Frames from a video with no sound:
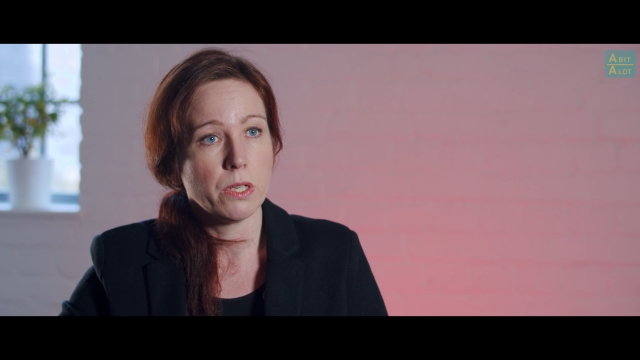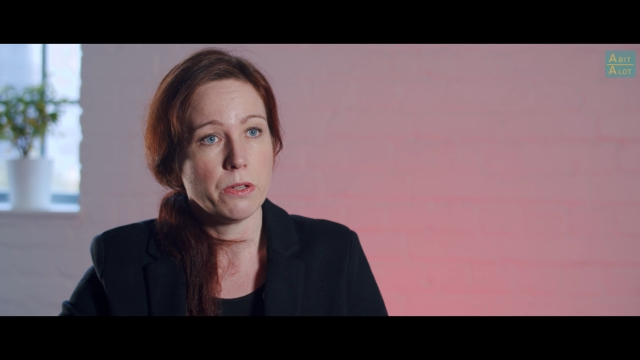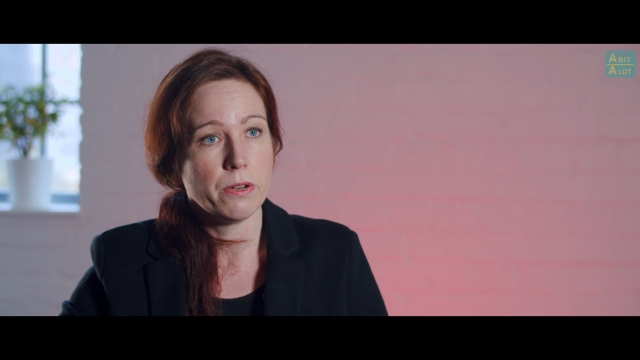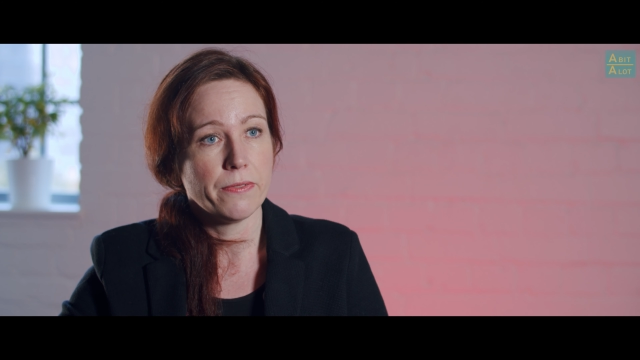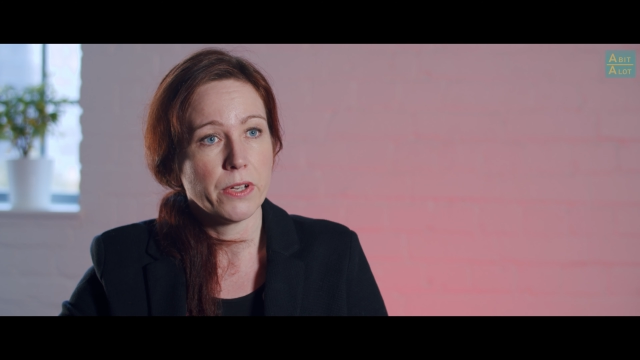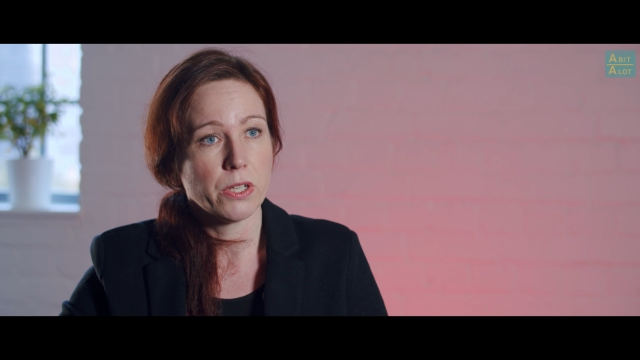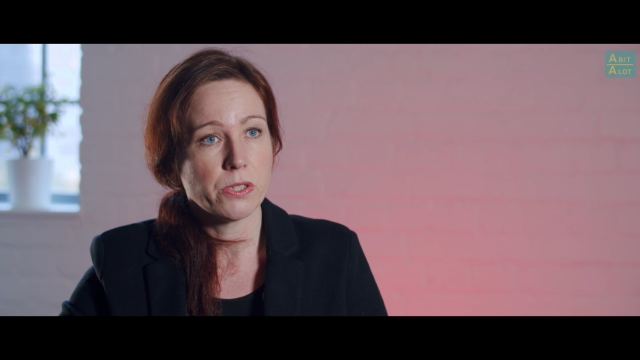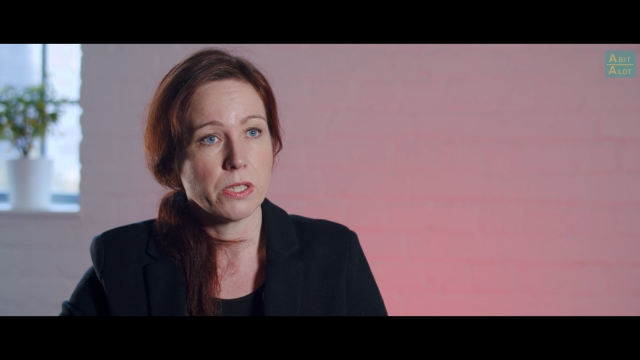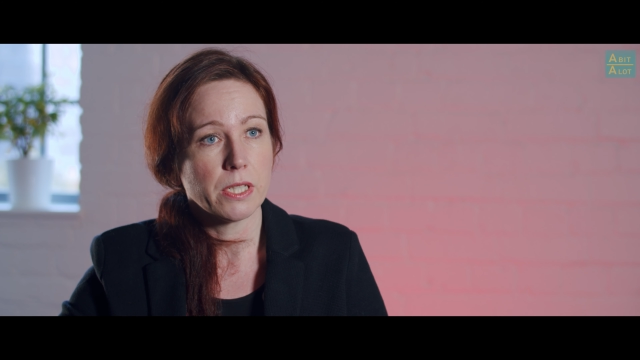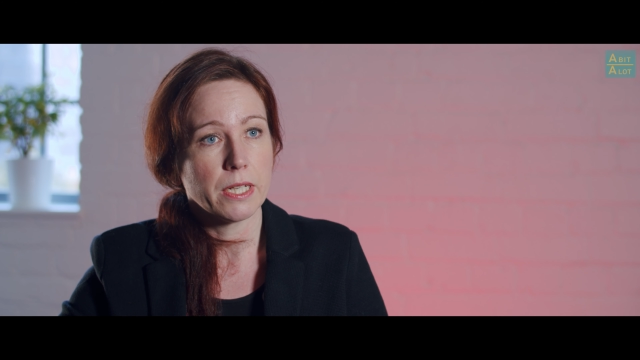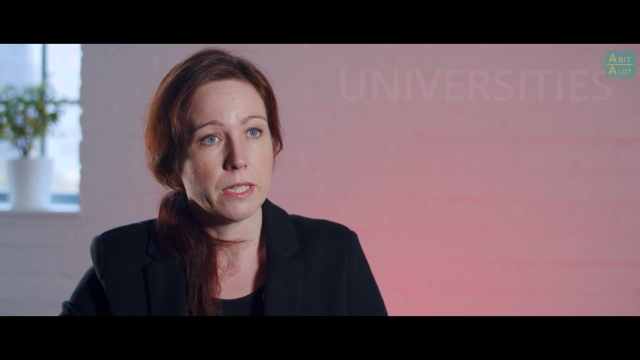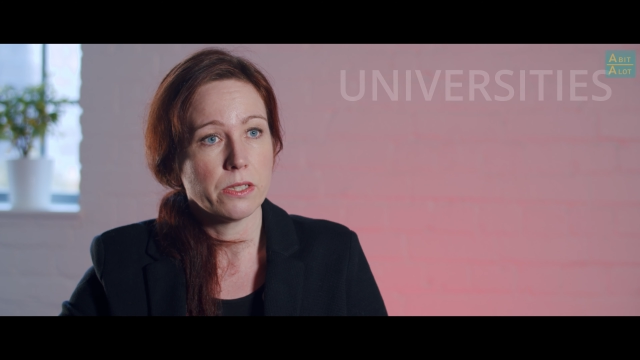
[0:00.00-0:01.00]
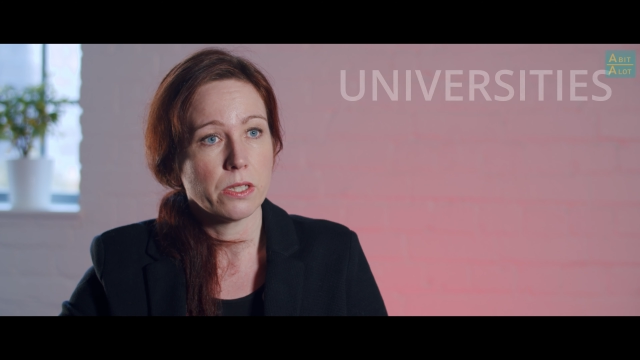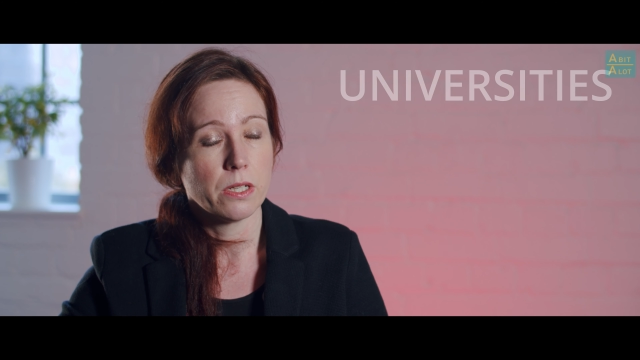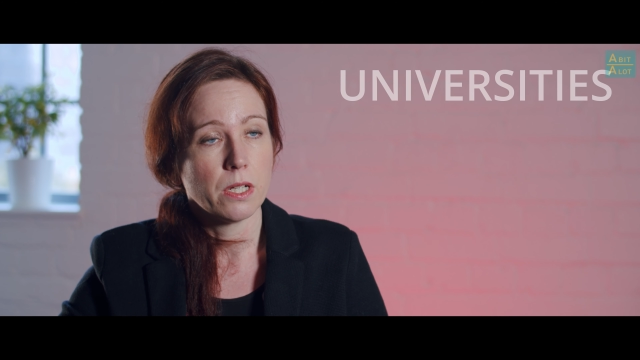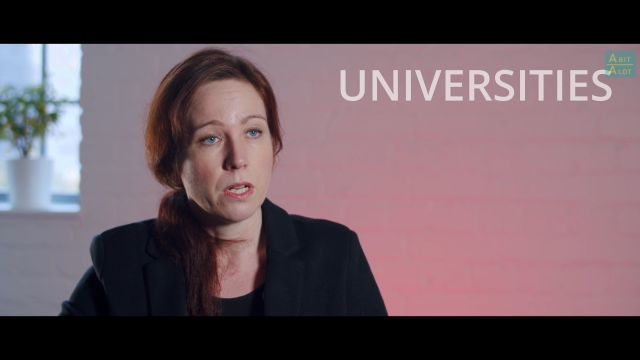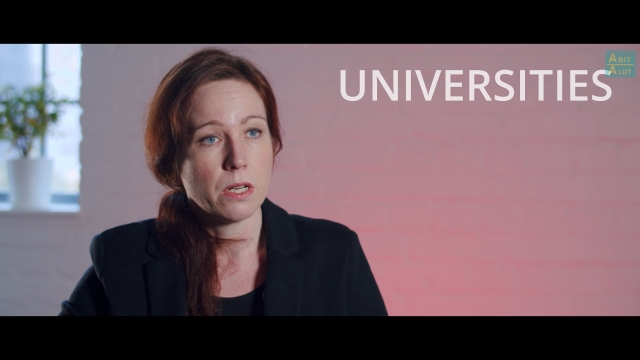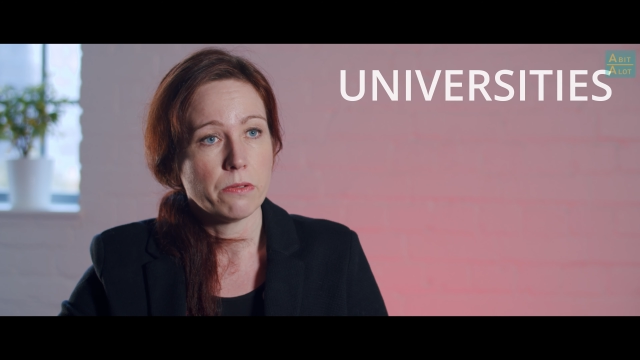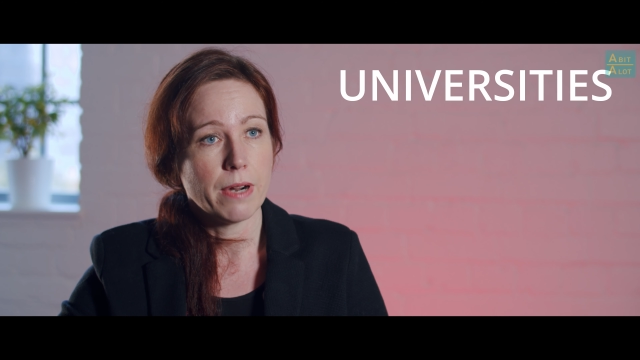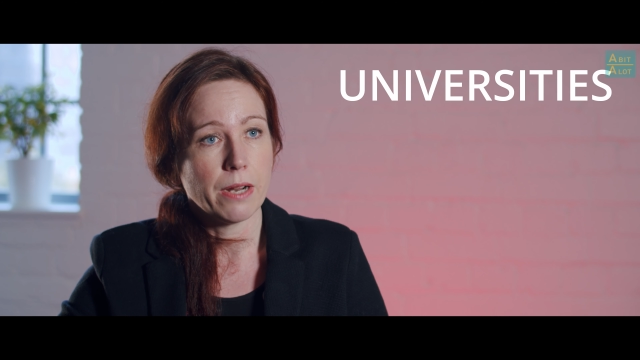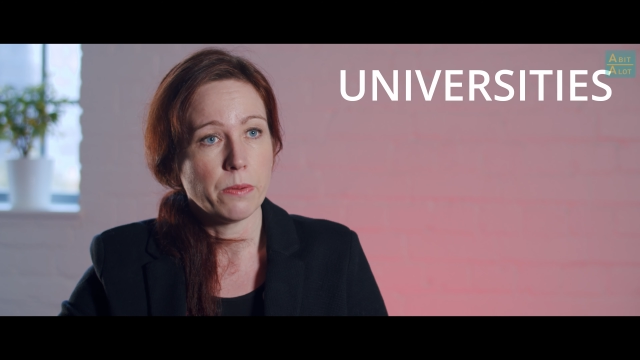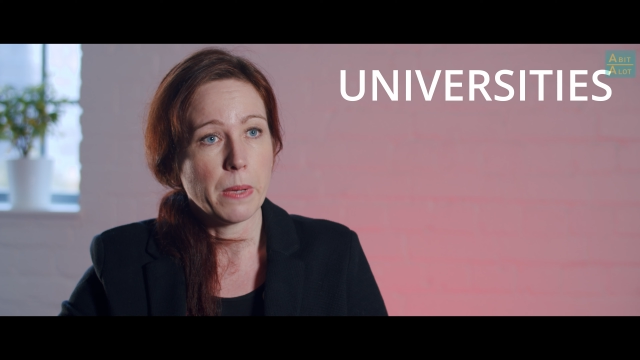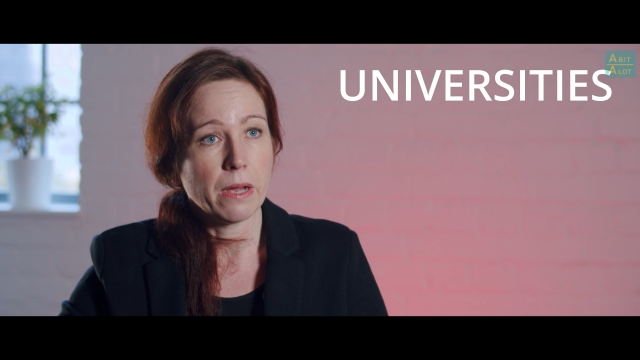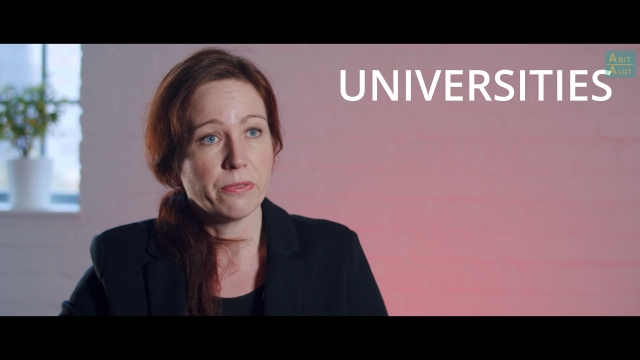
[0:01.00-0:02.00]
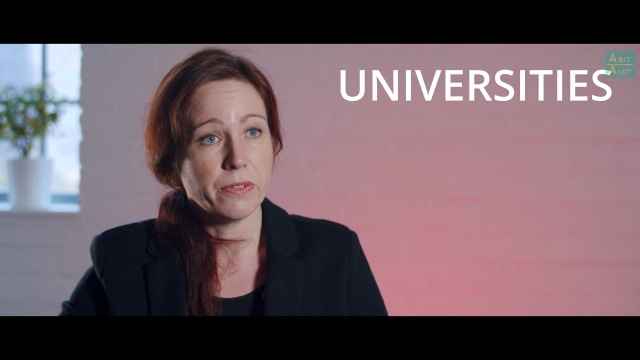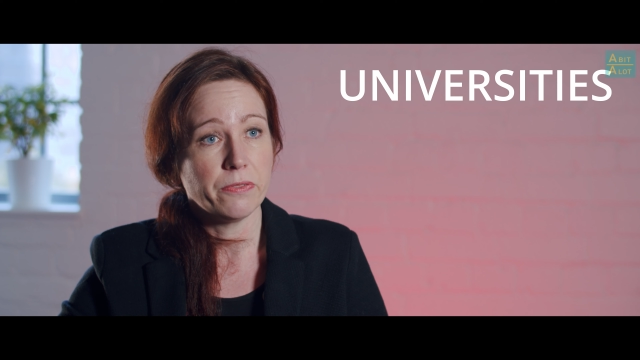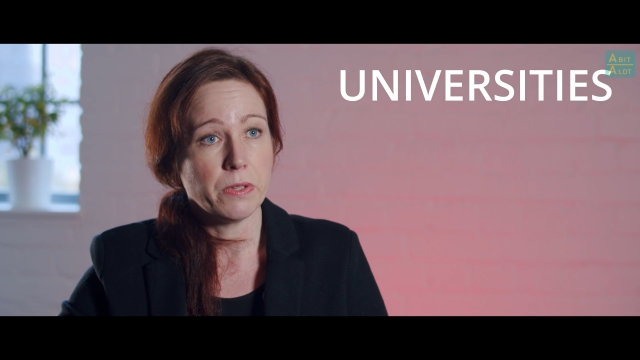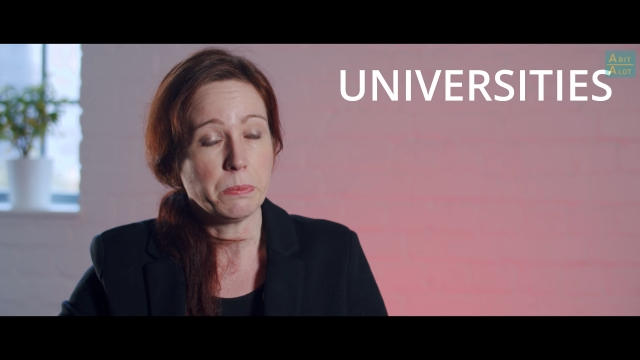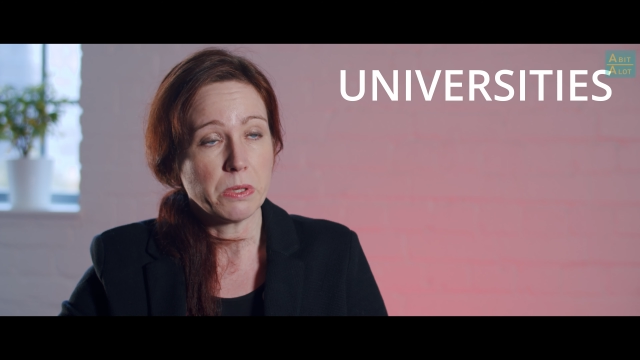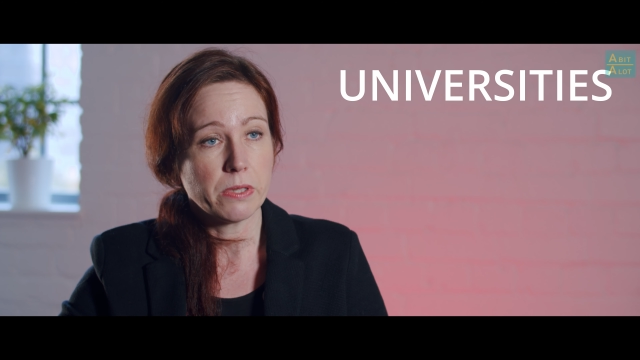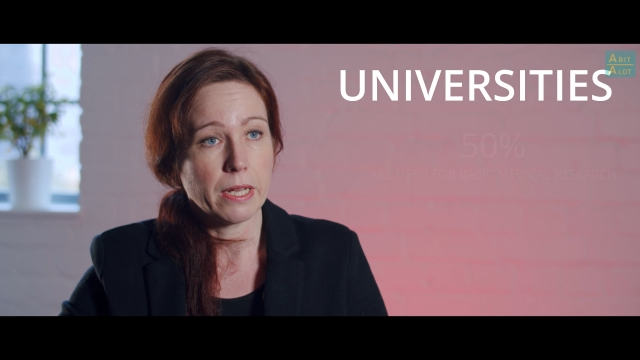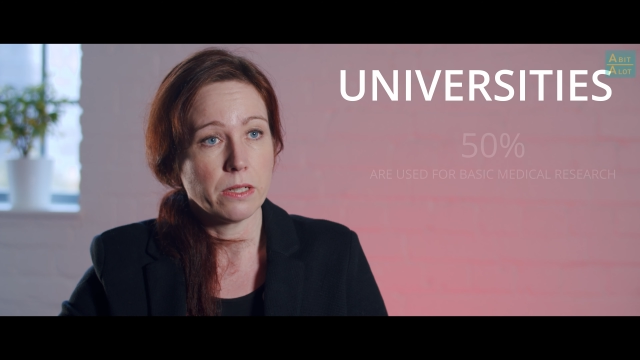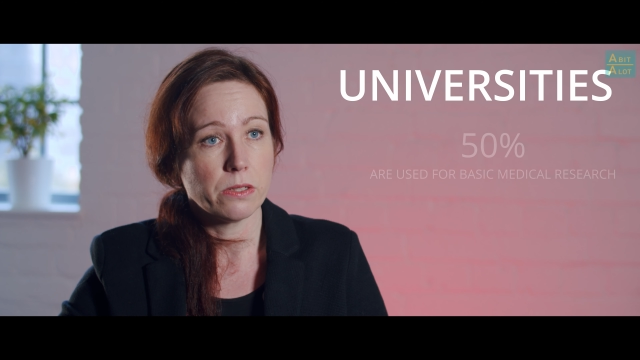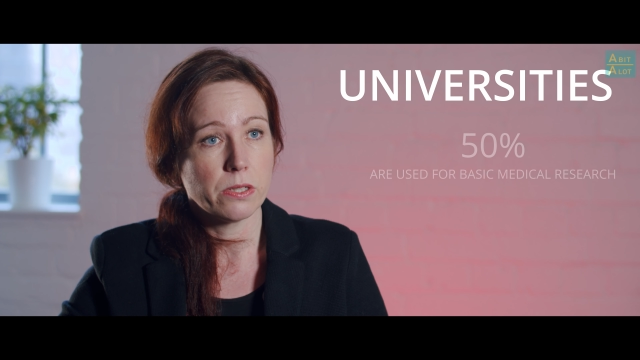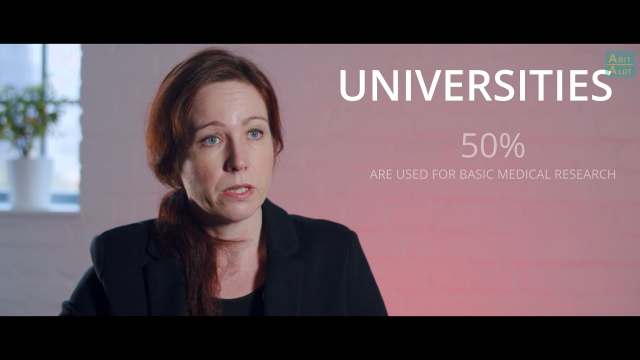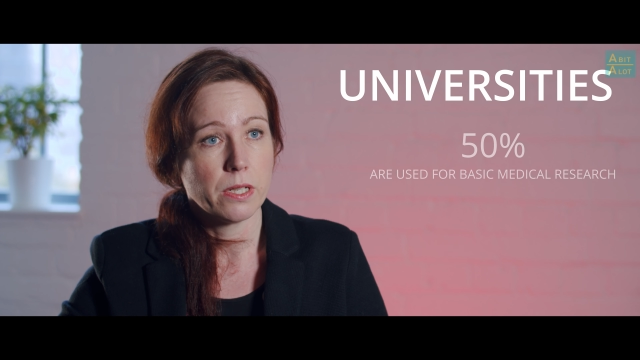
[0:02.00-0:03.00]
universities. Around about 50%